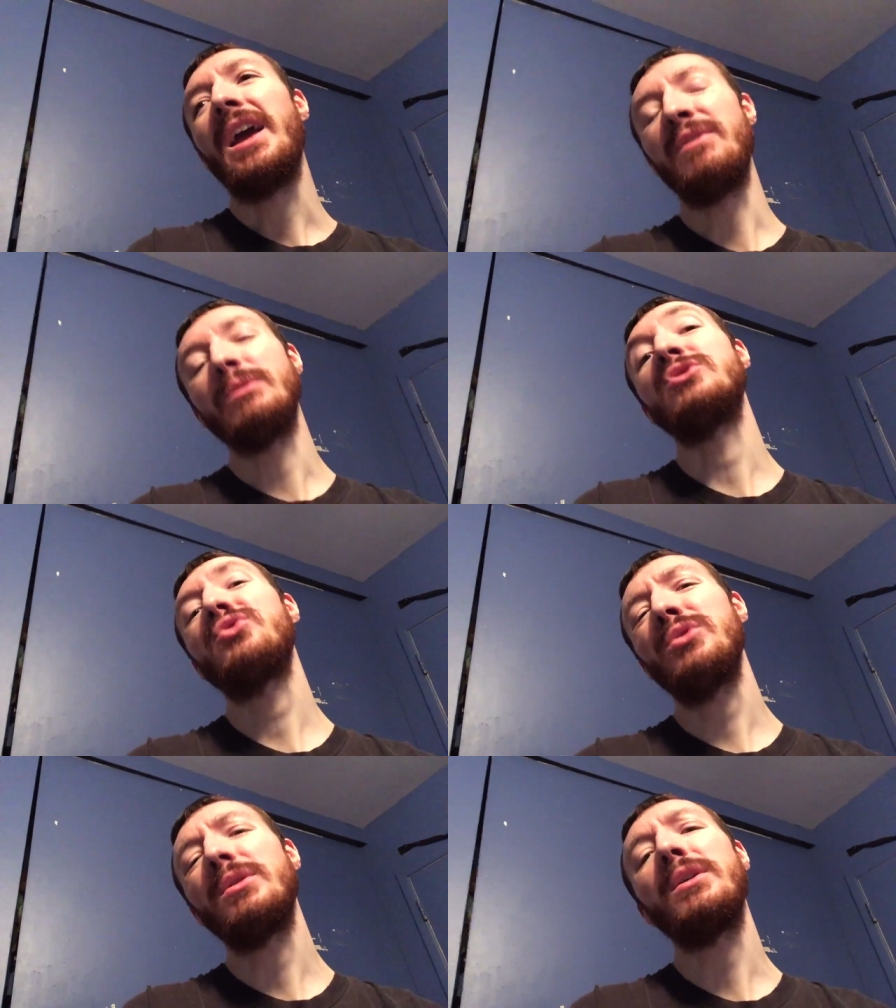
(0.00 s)
If it was
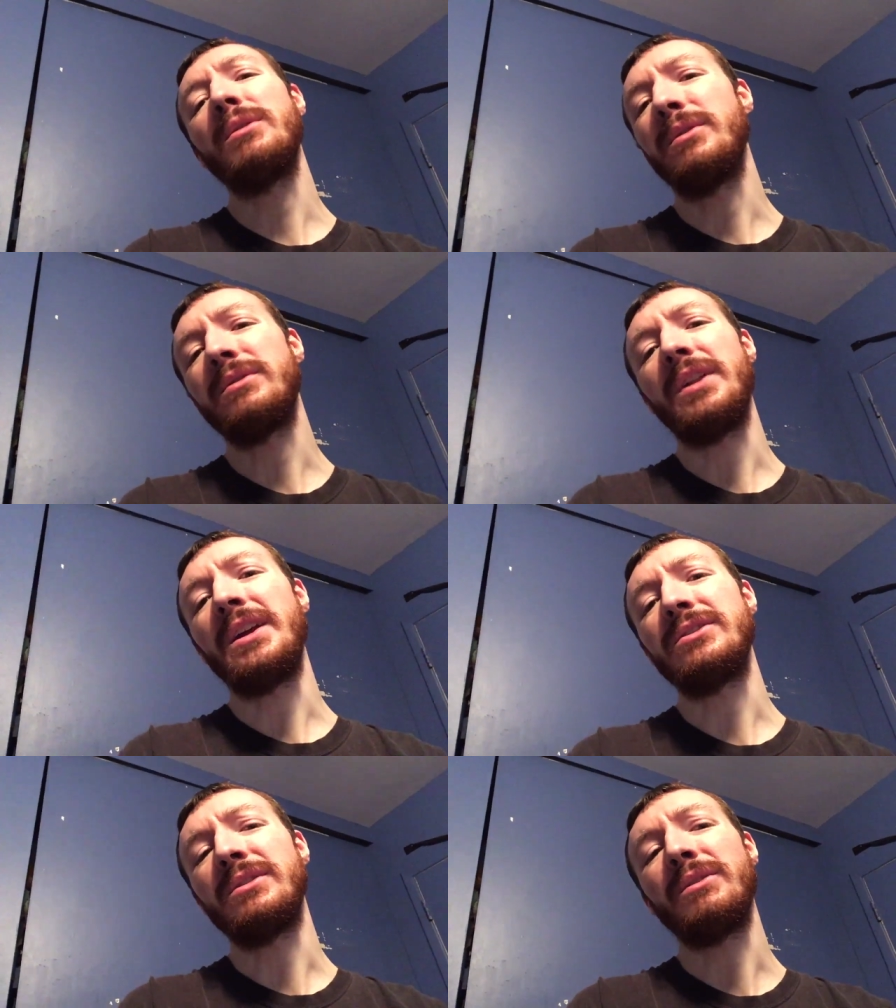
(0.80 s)
truly
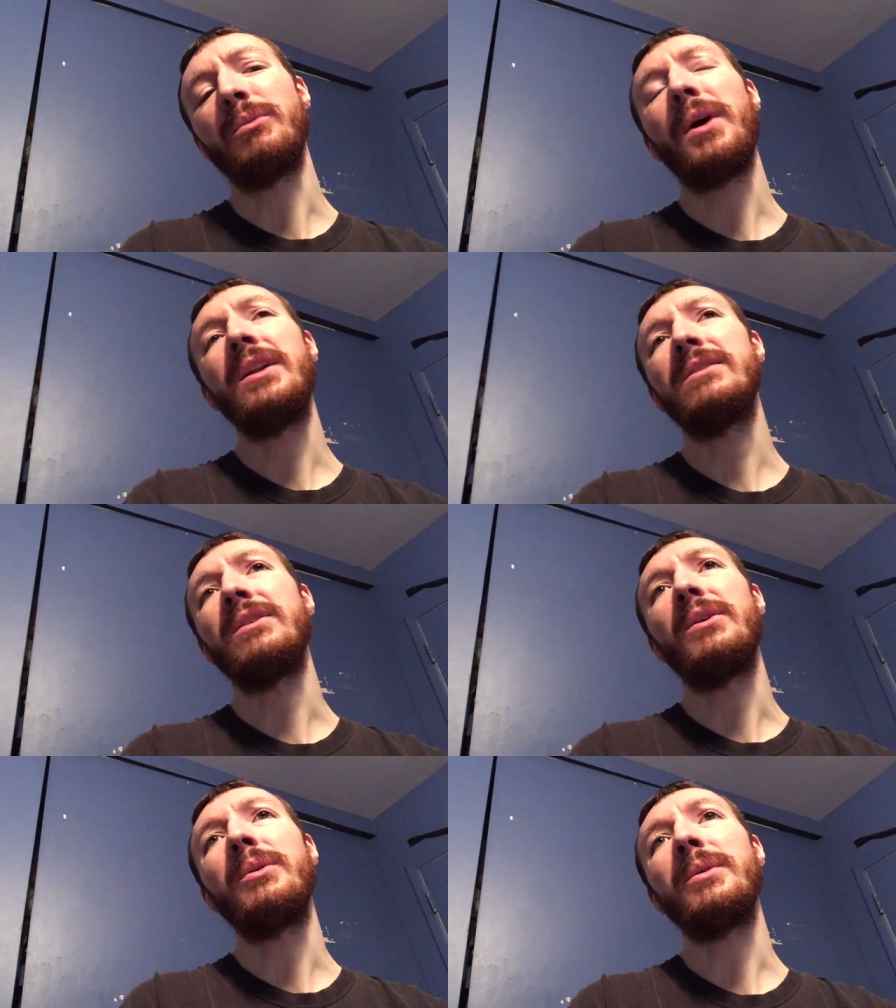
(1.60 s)
hallucinations, why does
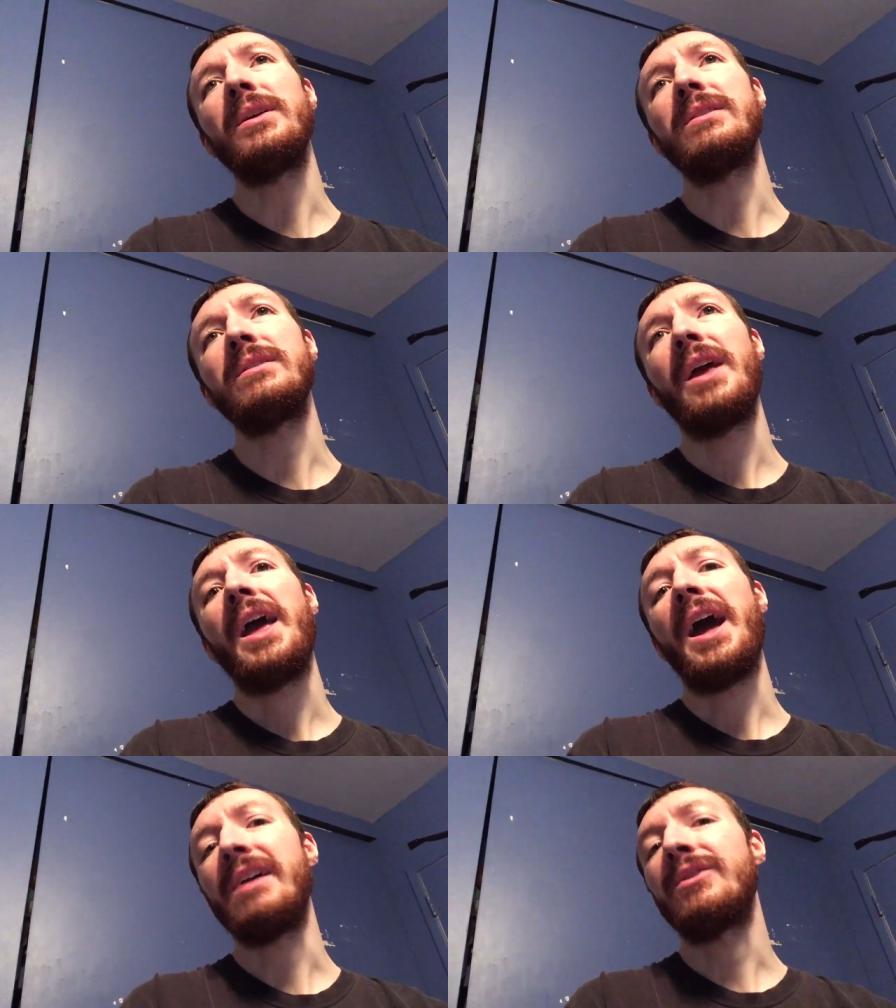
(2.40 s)
it always
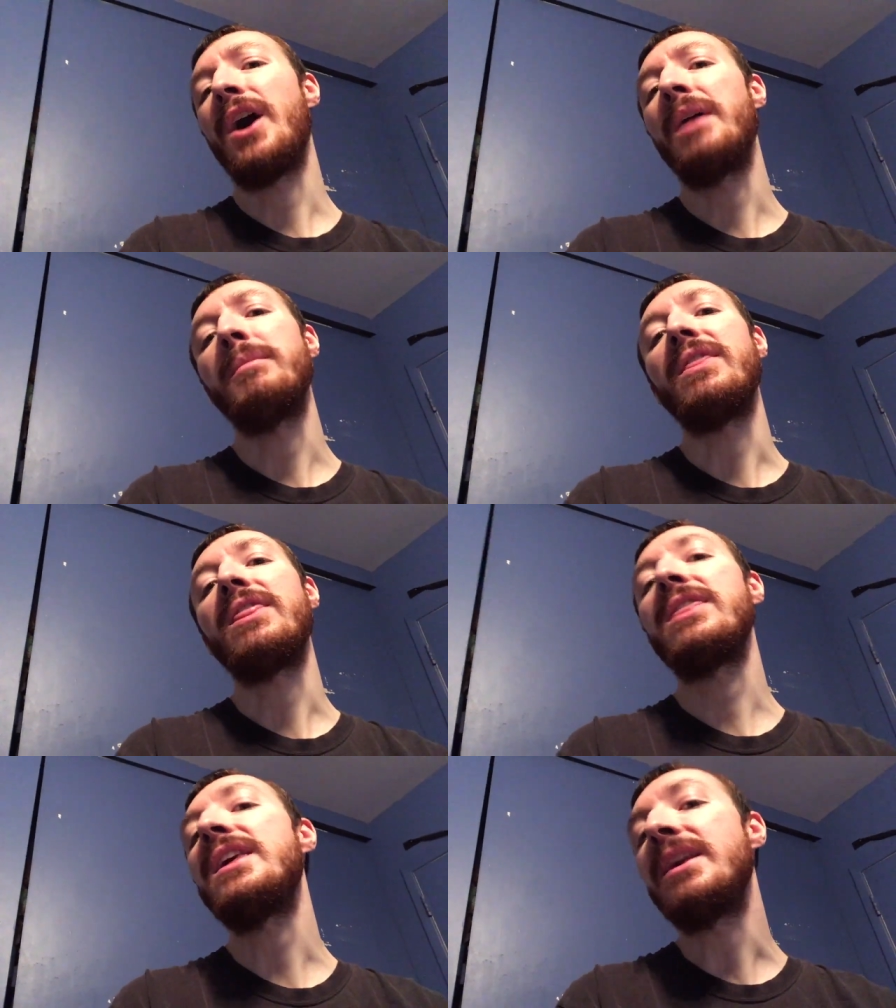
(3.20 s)
have common
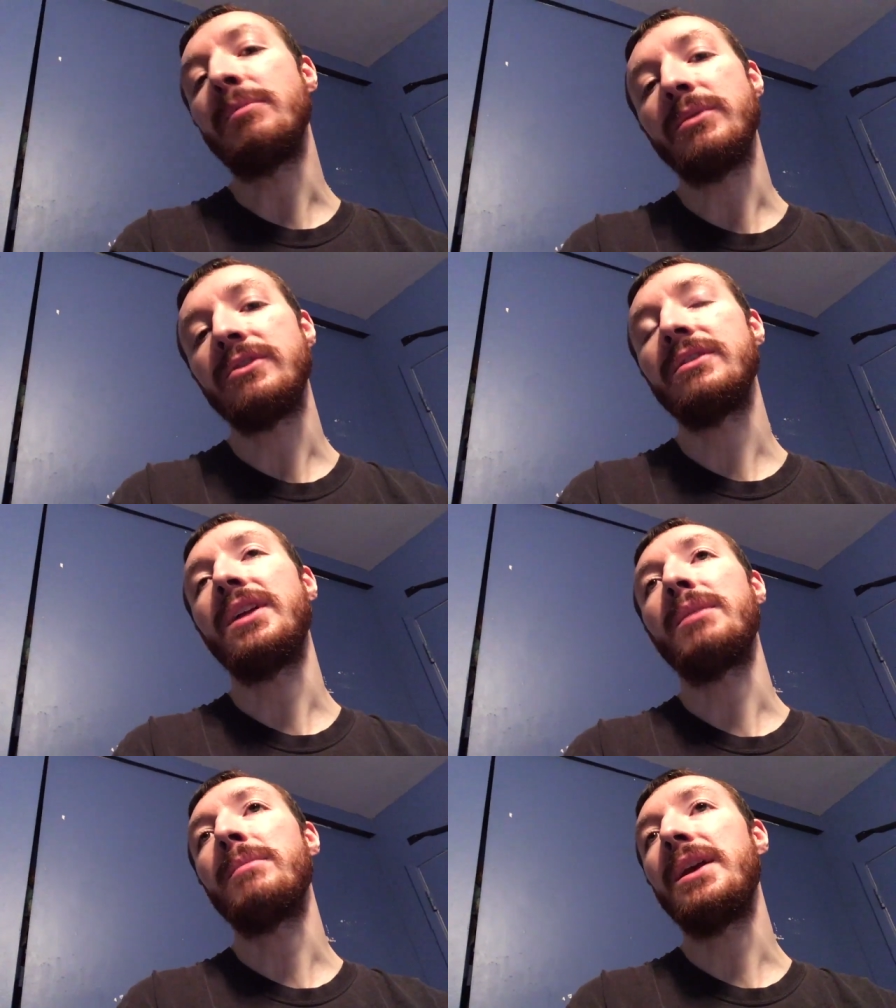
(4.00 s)
themes,
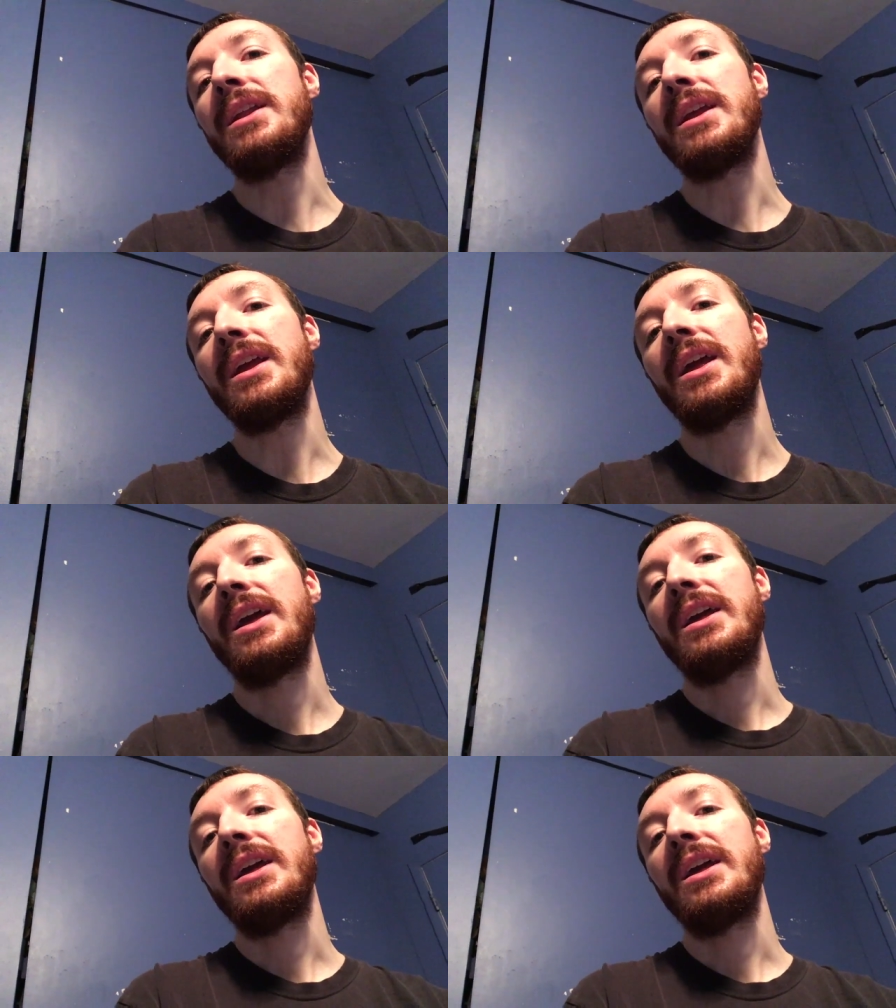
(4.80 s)
like meeting